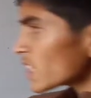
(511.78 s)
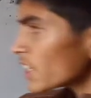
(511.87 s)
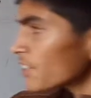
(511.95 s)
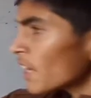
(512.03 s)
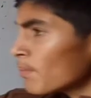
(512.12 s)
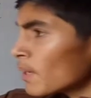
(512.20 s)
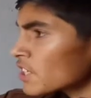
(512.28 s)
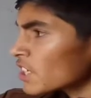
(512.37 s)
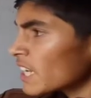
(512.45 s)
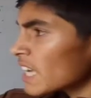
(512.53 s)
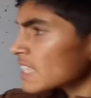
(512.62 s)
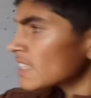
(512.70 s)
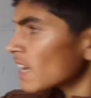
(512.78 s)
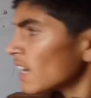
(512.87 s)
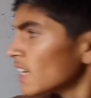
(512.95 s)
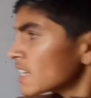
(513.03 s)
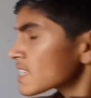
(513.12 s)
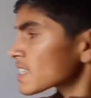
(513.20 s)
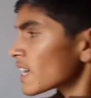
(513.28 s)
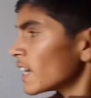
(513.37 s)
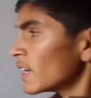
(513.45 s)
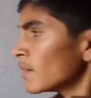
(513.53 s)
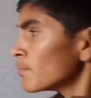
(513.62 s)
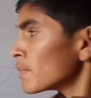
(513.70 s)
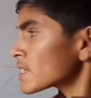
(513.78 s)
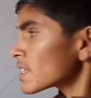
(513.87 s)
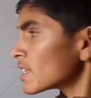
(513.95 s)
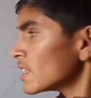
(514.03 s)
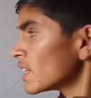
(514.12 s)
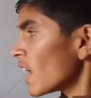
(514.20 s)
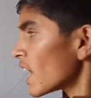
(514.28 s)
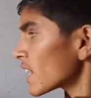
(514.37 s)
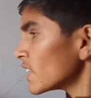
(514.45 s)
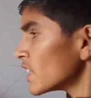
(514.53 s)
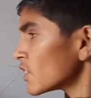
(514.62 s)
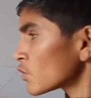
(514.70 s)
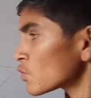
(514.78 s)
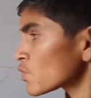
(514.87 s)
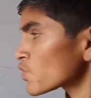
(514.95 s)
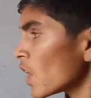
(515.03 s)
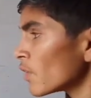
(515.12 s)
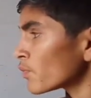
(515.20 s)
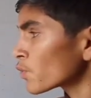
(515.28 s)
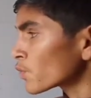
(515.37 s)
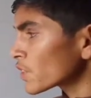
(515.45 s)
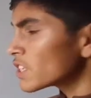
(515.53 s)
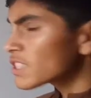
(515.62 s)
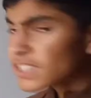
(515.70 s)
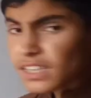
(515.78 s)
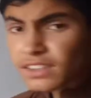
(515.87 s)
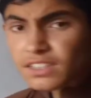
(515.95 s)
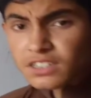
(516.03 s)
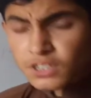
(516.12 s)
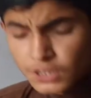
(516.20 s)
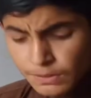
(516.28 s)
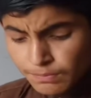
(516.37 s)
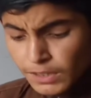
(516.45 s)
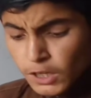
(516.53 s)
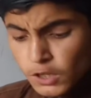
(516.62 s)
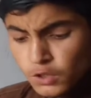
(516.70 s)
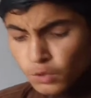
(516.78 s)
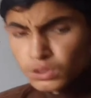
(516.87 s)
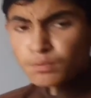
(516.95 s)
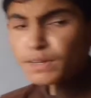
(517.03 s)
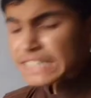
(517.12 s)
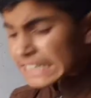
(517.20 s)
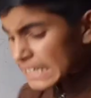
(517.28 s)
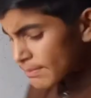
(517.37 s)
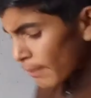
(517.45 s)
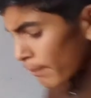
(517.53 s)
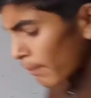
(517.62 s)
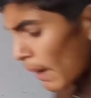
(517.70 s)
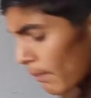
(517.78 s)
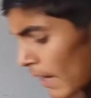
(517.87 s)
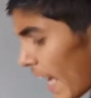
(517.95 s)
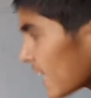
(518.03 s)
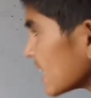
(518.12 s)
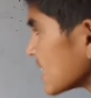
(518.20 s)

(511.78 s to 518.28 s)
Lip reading: The third function is the send messenger RNA to stop protein synthesis. So this function is performed like